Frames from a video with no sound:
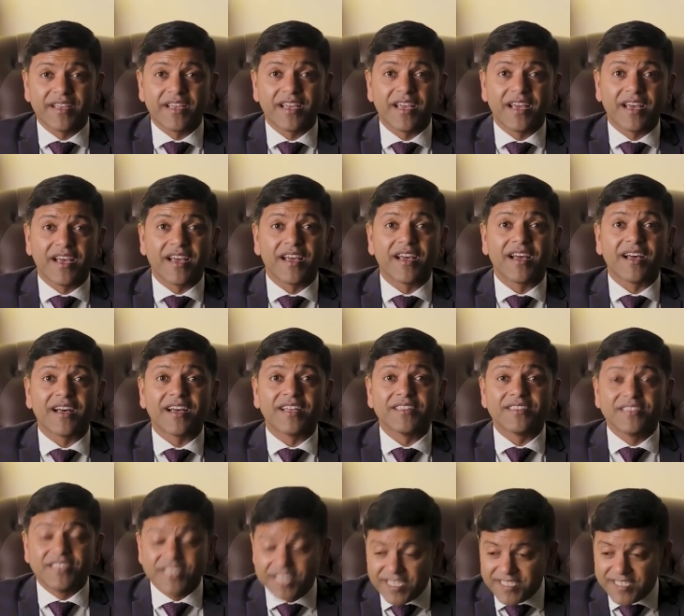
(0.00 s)
uh,
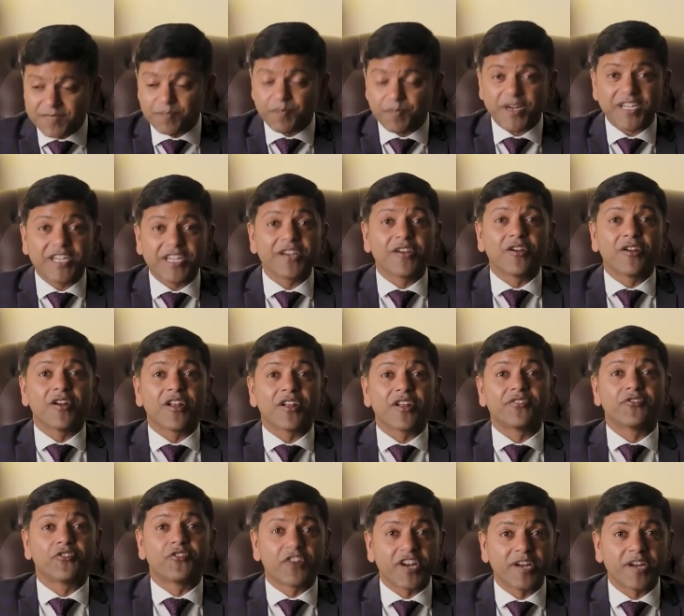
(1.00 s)
this
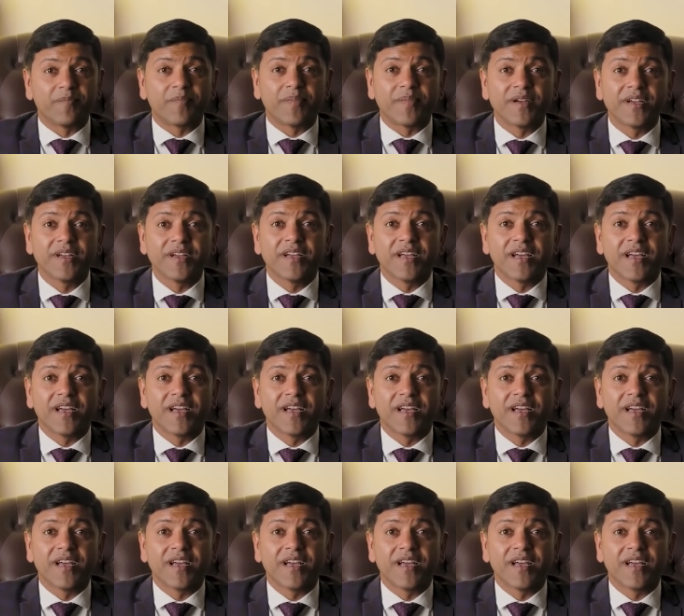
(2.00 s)
particular trip,